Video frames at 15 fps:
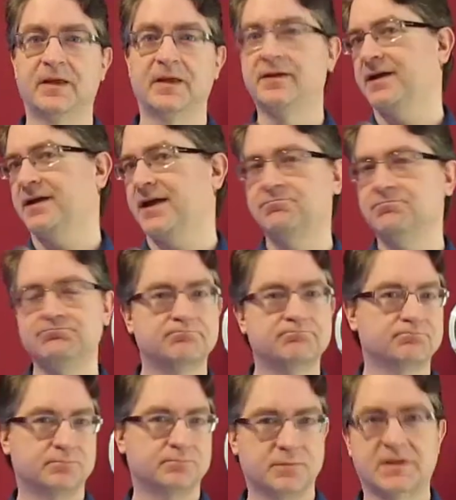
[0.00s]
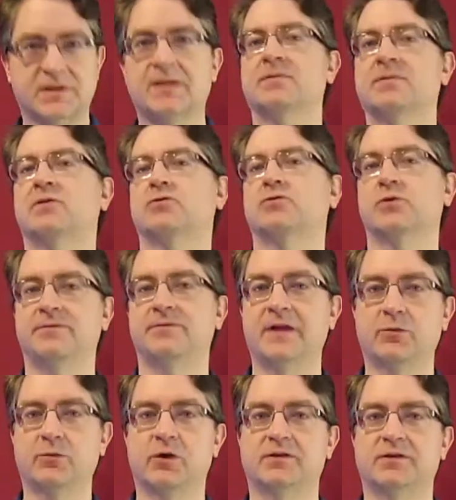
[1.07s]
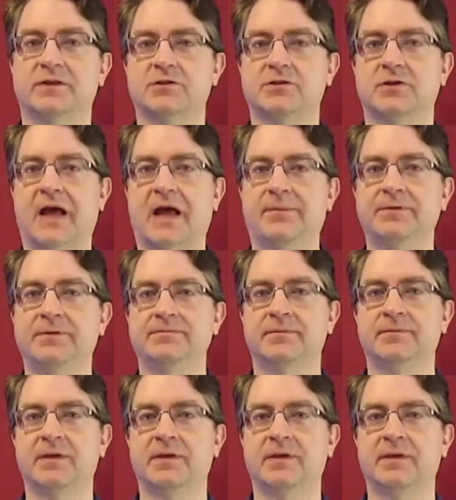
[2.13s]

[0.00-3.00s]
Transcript: Again, same sort of network glitch could happen.